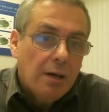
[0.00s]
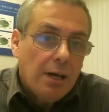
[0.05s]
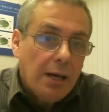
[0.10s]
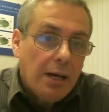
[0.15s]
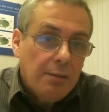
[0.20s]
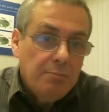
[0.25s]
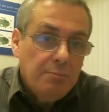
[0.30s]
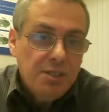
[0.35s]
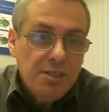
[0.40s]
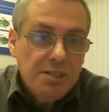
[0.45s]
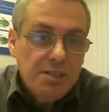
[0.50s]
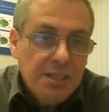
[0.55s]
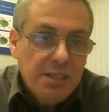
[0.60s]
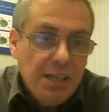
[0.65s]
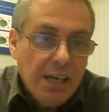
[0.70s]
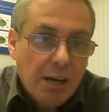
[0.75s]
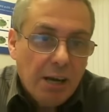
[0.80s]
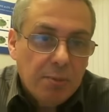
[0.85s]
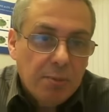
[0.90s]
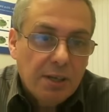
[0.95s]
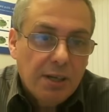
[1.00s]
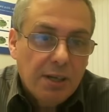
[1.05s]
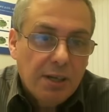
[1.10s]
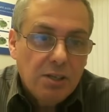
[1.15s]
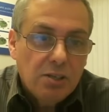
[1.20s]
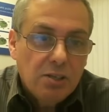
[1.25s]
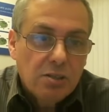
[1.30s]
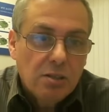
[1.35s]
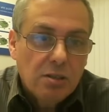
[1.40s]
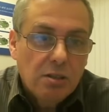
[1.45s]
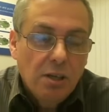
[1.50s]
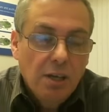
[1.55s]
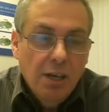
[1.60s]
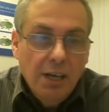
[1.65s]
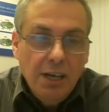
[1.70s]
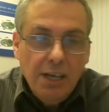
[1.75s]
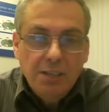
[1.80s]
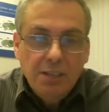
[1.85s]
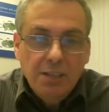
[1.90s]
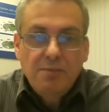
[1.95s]
MTC application
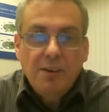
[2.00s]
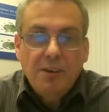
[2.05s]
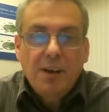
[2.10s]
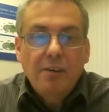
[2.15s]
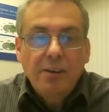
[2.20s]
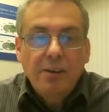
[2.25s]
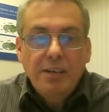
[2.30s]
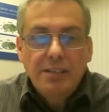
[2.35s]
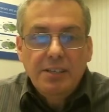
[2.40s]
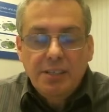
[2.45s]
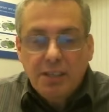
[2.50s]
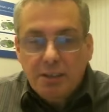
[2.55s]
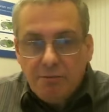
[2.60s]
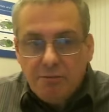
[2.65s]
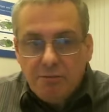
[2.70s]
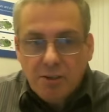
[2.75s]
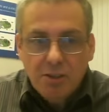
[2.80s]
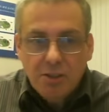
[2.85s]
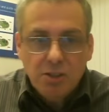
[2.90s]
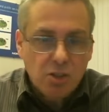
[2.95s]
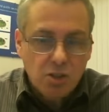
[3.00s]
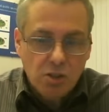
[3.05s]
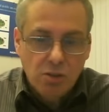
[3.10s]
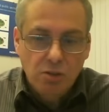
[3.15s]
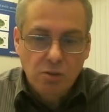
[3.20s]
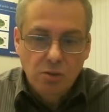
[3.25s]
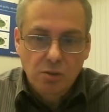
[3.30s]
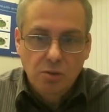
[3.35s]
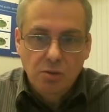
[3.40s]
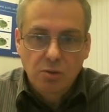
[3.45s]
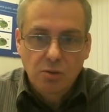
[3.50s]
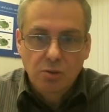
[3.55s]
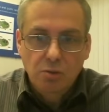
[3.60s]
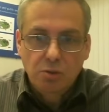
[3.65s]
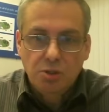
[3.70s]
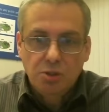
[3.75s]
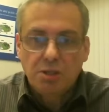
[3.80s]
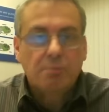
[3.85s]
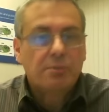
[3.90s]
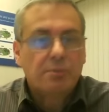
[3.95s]
is very different to
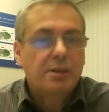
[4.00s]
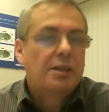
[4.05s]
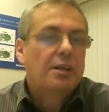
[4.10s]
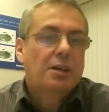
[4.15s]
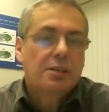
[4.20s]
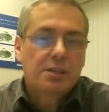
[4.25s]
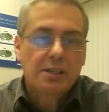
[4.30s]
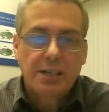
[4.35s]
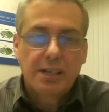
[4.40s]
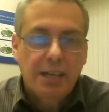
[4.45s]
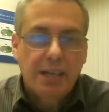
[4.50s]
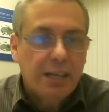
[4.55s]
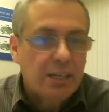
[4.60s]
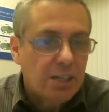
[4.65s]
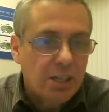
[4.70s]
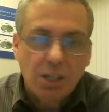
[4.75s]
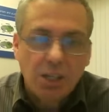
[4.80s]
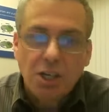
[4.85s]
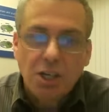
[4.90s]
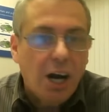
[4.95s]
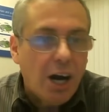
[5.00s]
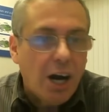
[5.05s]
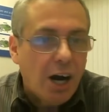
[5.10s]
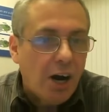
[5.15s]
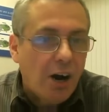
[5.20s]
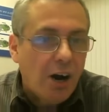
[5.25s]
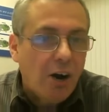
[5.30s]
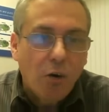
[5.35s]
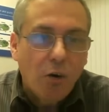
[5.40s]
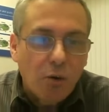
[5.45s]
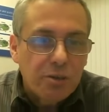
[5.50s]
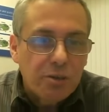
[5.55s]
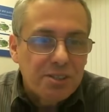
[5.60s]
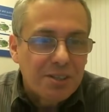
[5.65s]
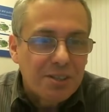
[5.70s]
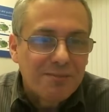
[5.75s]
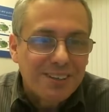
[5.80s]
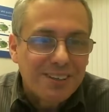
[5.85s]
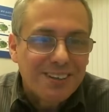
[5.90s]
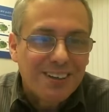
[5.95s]
something like a connected car or
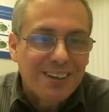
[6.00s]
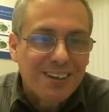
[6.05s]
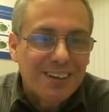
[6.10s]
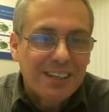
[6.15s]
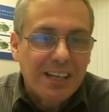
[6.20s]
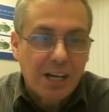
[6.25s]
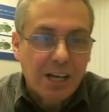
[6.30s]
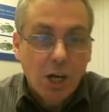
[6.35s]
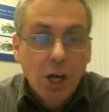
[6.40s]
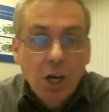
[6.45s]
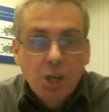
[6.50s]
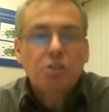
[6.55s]
something like that.